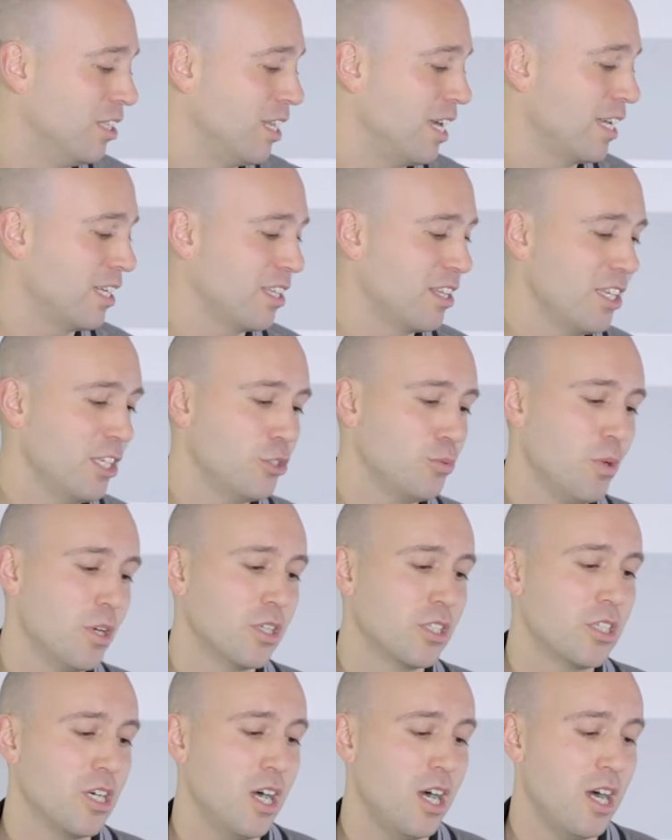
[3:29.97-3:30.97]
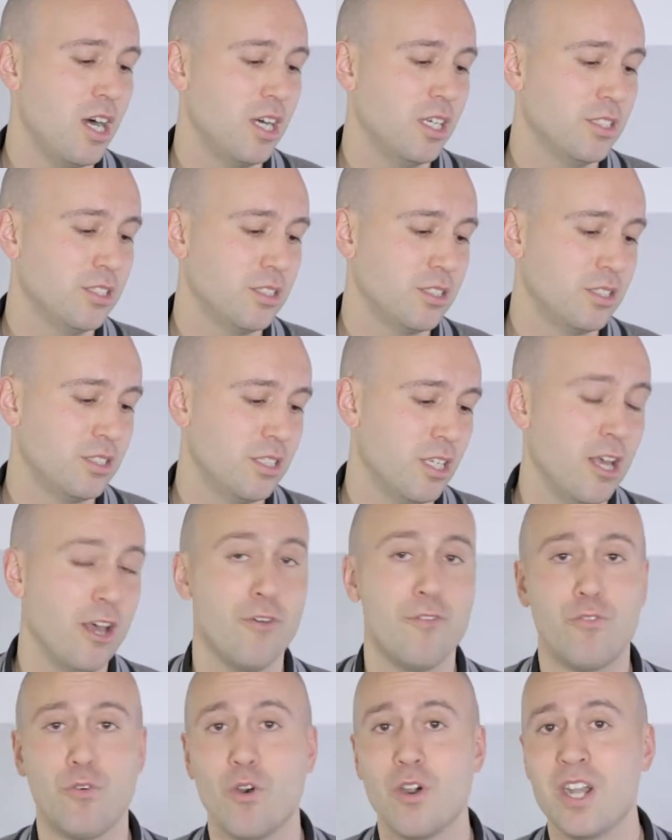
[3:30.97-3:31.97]
Like this one costs
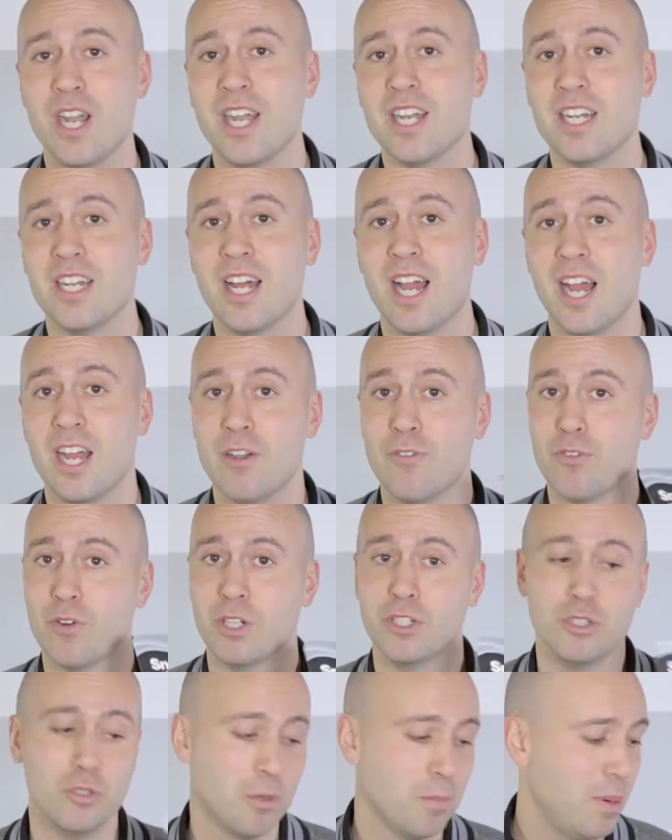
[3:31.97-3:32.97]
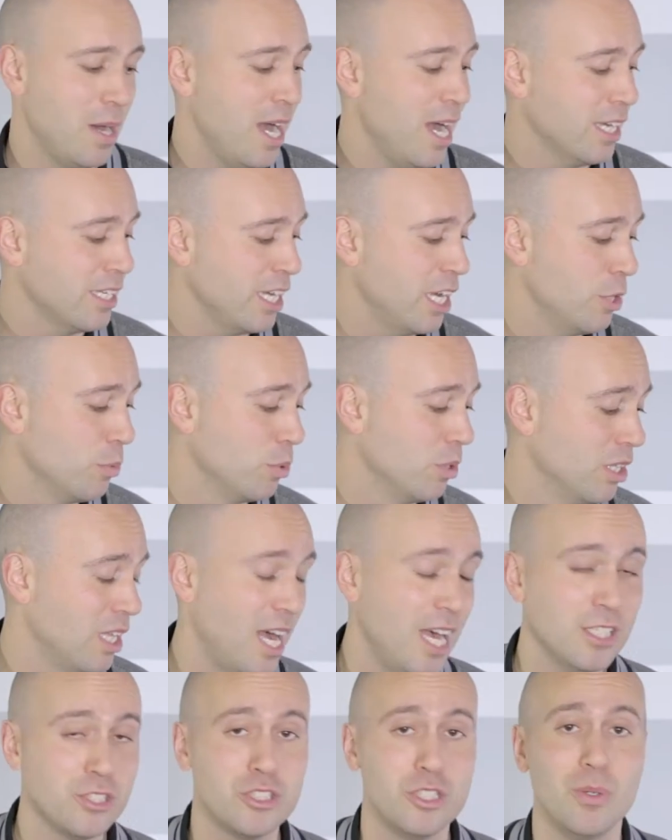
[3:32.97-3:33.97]
uh, $4.99 for a dual pack and it will
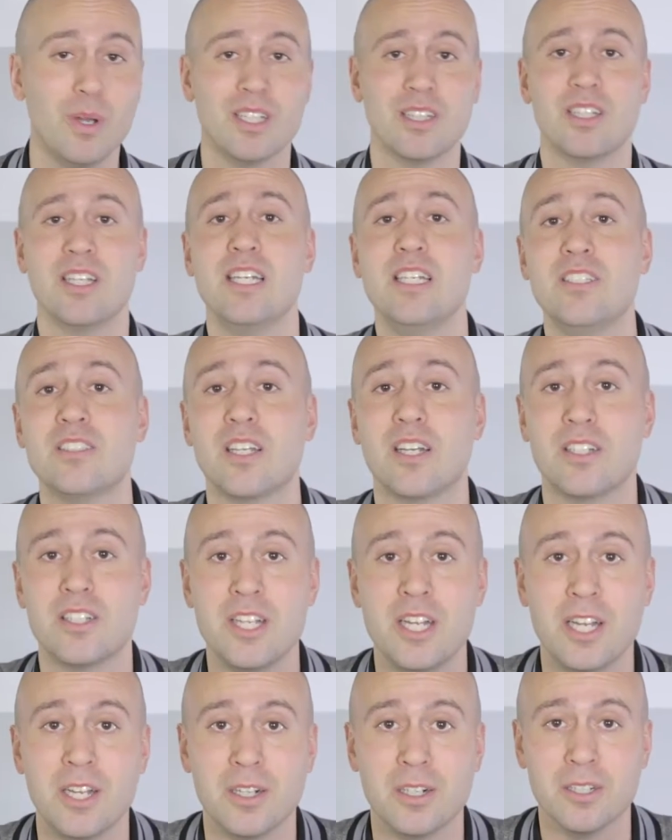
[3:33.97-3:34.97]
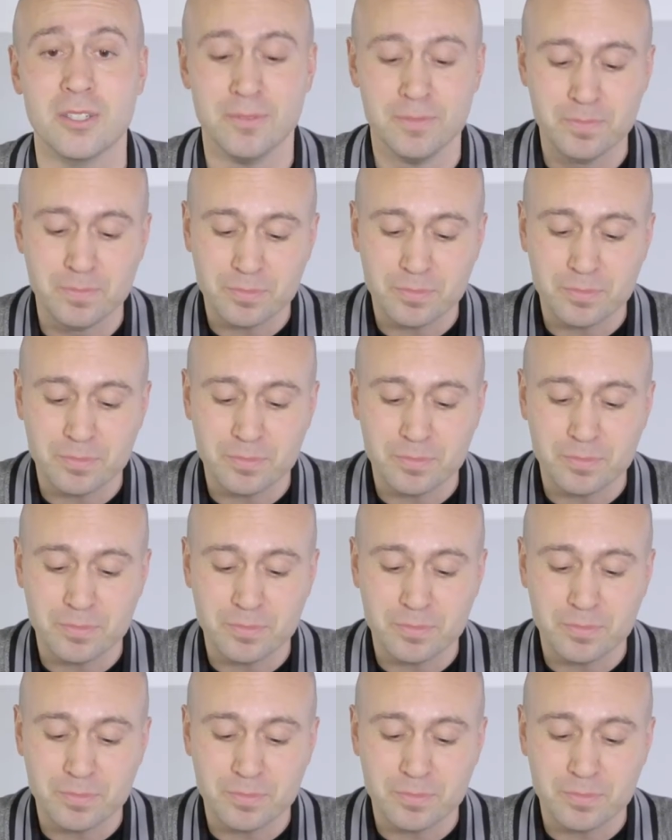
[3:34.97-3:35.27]
last you at least a year.